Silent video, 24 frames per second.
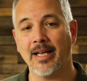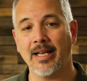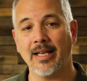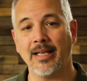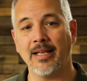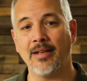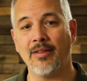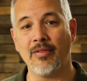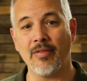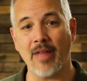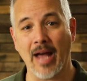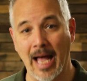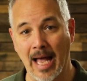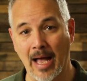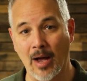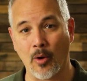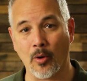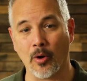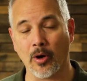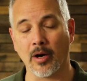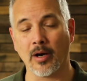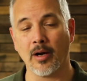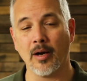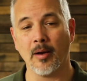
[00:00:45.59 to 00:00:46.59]
in
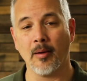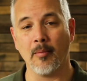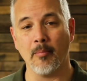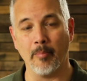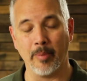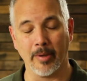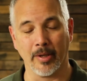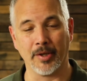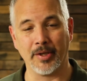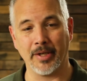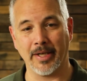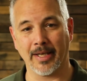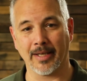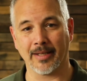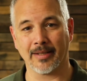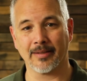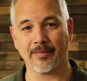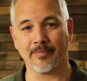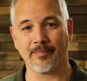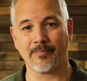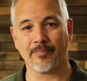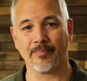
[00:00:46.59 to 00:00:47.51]
our building.